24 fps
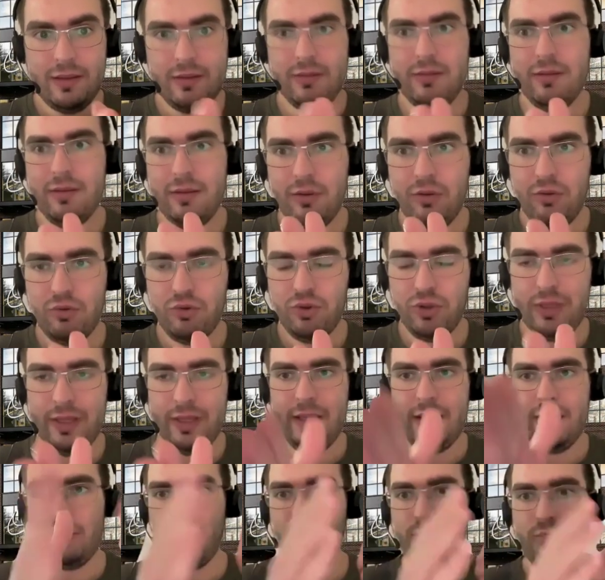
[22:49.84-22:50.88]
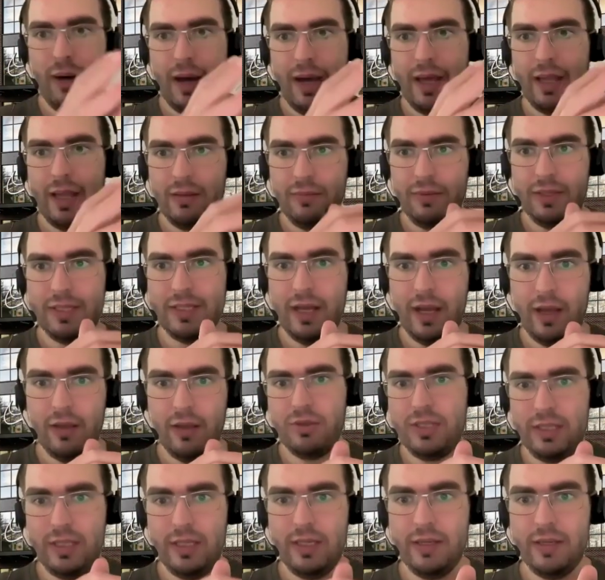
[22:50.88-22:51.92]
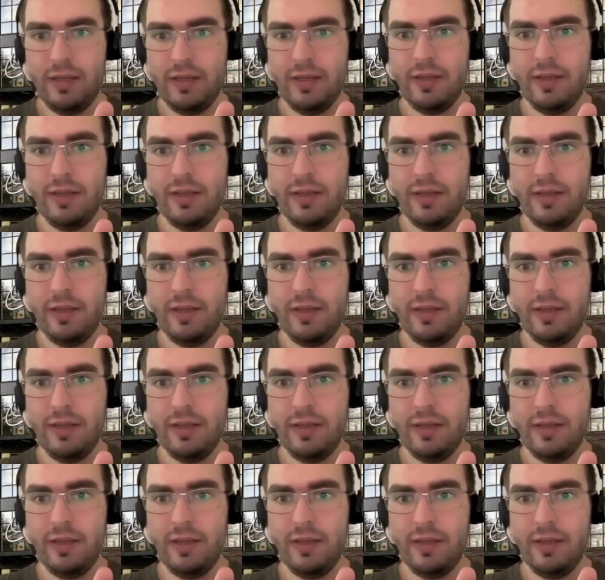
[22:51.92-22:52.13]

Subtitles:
usually combined with IOC